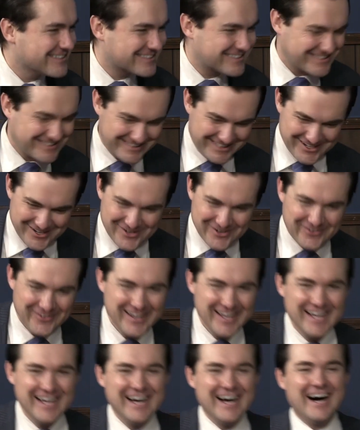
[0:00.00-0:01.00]
So
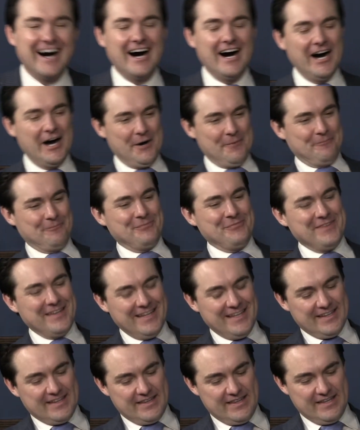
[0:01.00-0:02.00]
um,
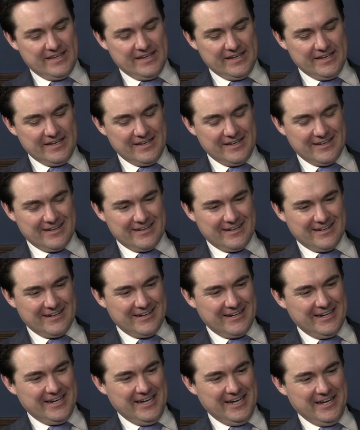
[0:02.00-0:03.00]
the
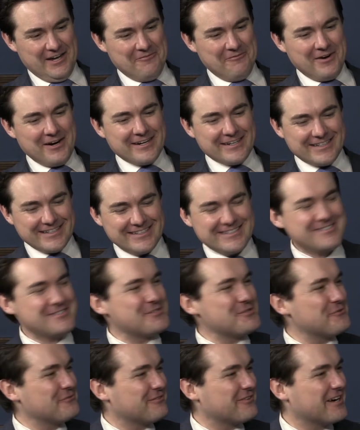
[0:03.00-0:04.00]
American
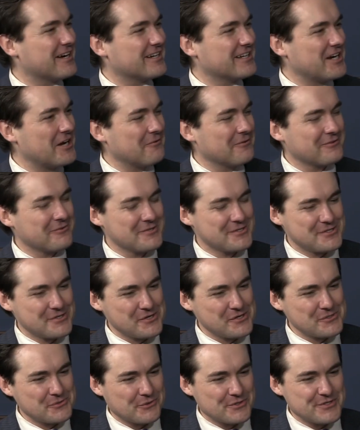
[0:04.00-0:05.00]
Institute for Economic
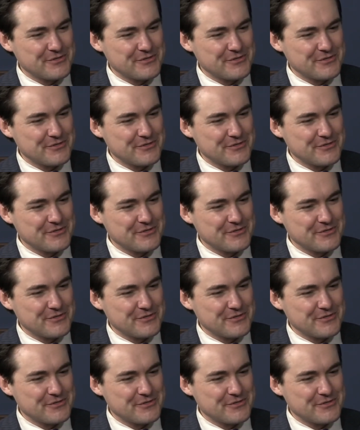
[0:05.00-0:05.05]
Research was